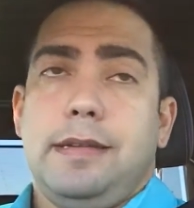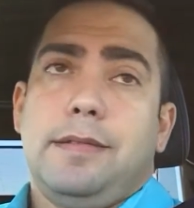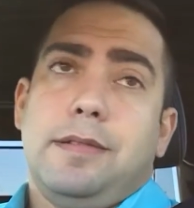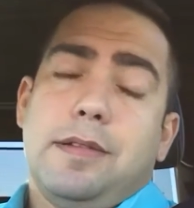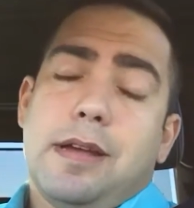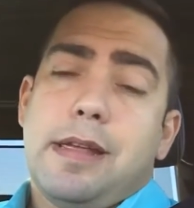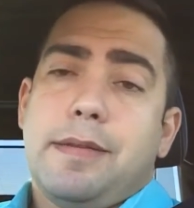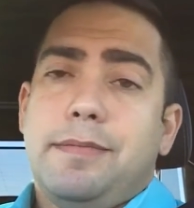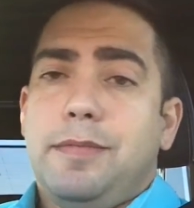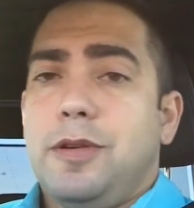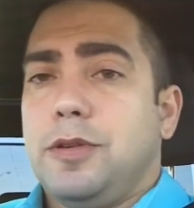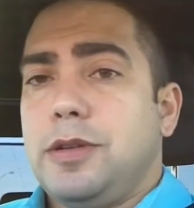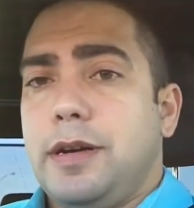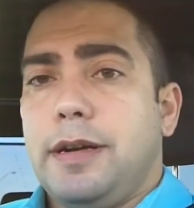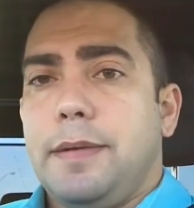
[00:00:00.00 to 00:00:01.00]
like
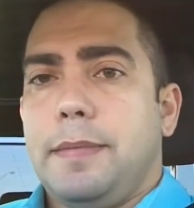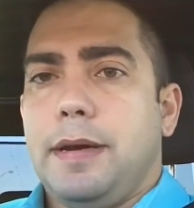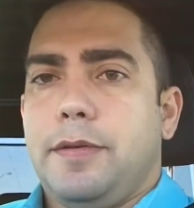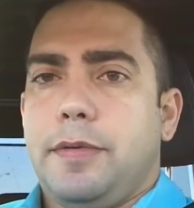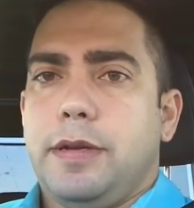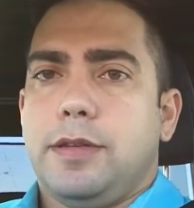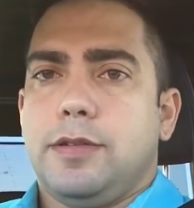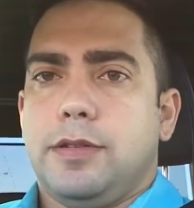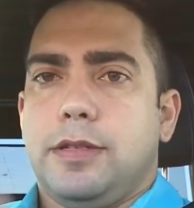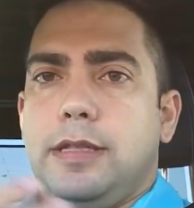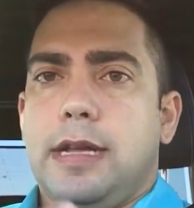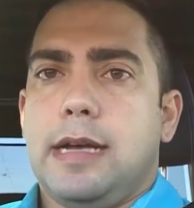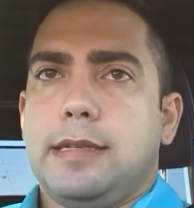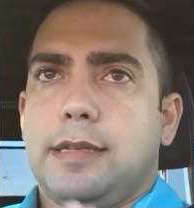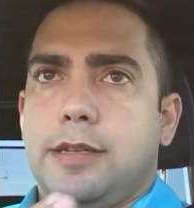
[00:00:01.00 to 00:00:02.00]
those are the main reasons
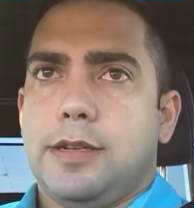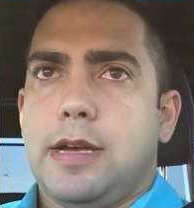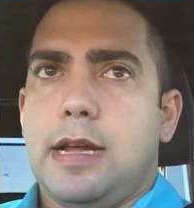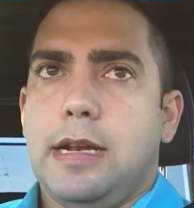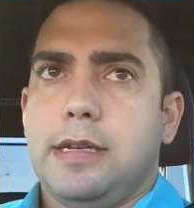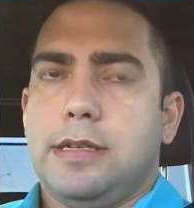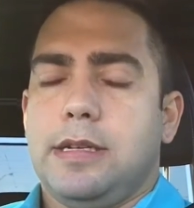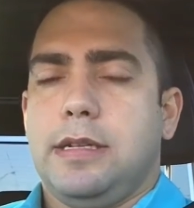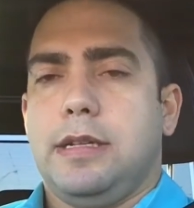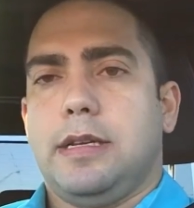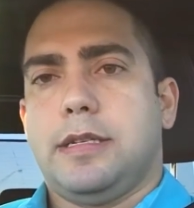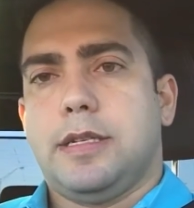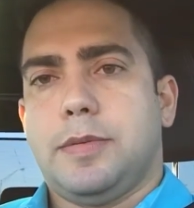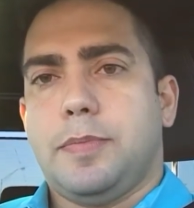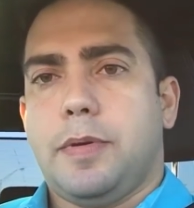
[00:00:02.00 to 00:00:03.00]
that's a challenge and
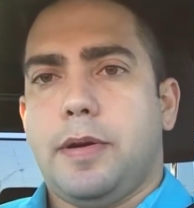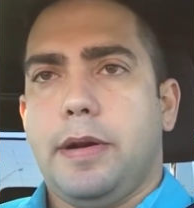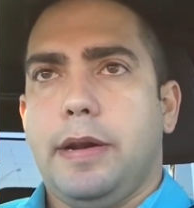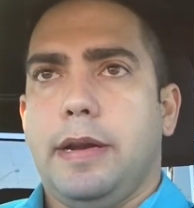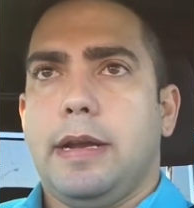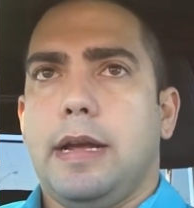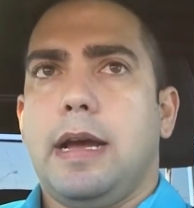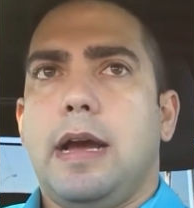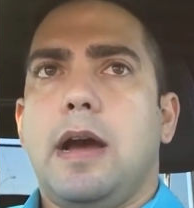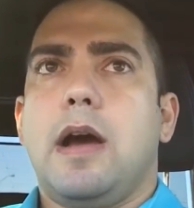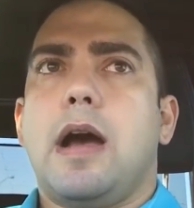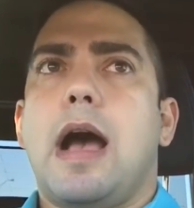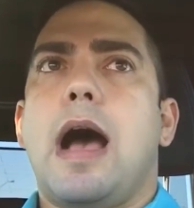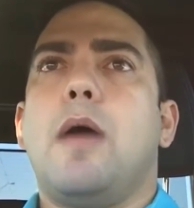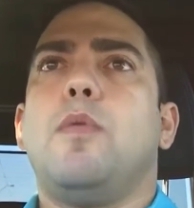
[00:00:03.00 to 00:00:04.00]
that's a sparring uh,
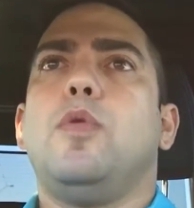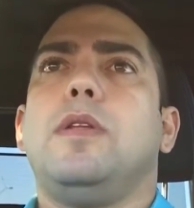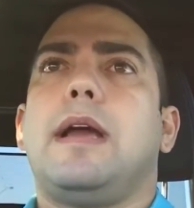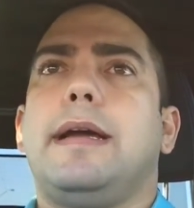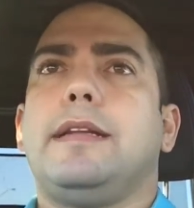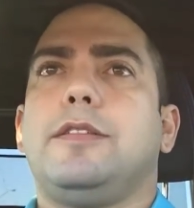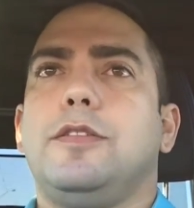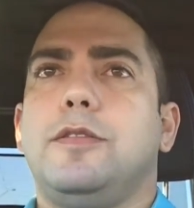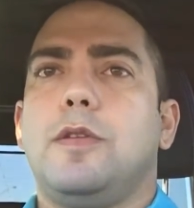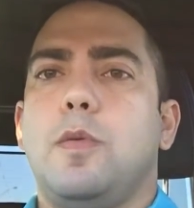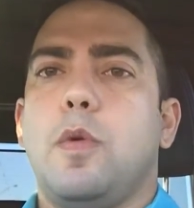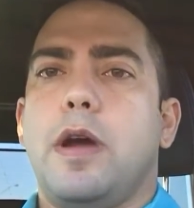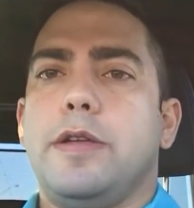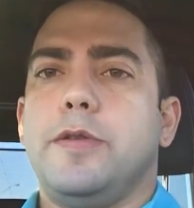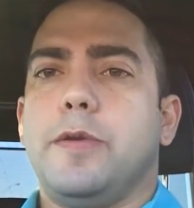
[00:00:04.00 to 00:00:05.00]
i would like to know
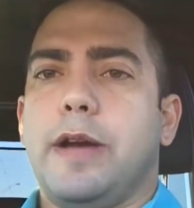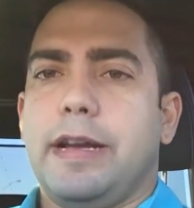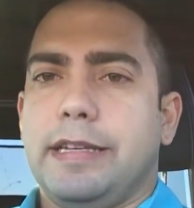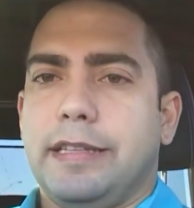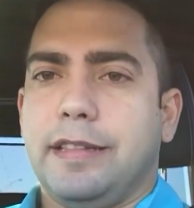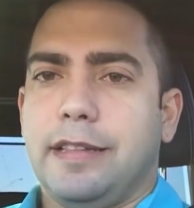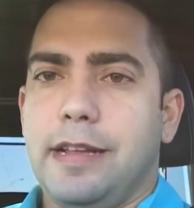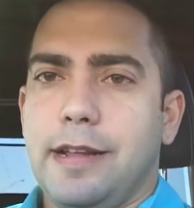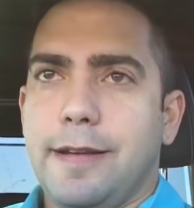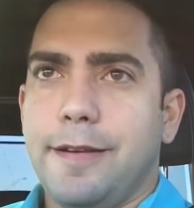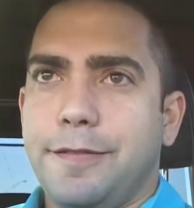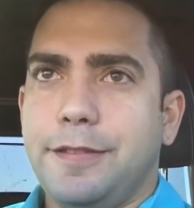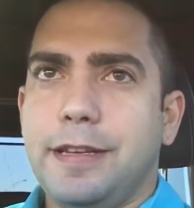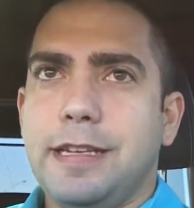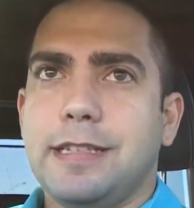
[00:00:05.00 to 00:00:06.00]
what you guys think
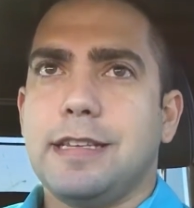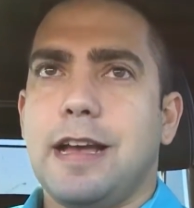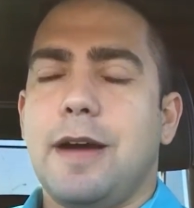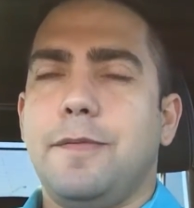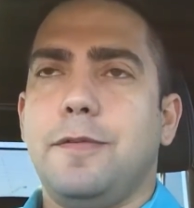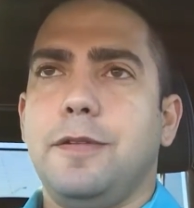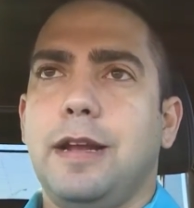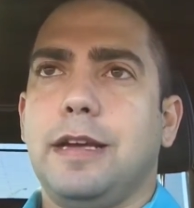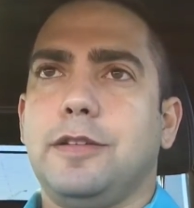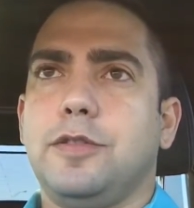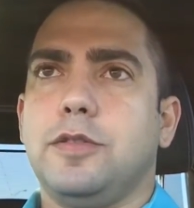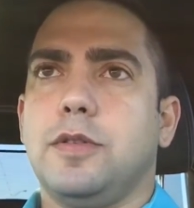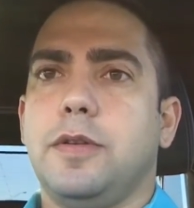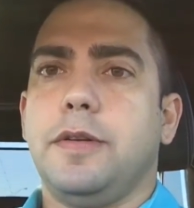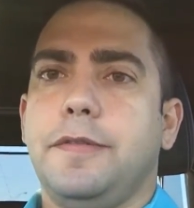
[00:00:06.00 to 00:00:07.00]
of this i would like to know